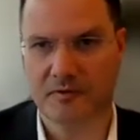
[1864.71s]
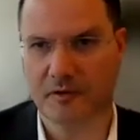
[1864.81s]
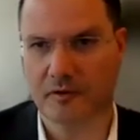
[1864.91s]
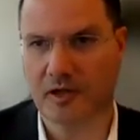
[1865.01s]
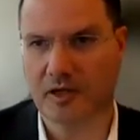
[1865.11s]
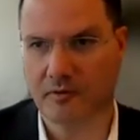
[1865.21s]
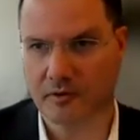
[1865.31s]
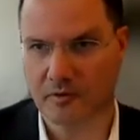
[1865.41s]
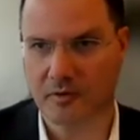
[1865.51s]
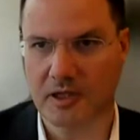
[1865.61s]
if you really
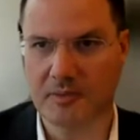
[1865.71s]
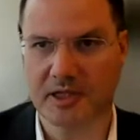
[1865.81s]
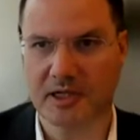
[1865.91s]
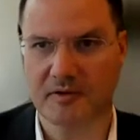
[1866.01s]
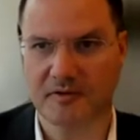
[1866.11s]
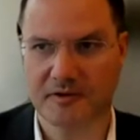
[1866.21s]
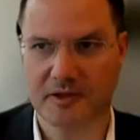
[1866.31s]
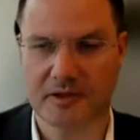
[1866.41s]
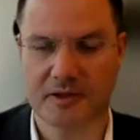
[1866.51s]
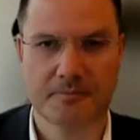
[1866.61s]
want to deep dive
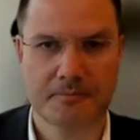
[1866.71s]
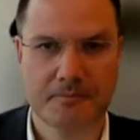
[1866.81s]
there.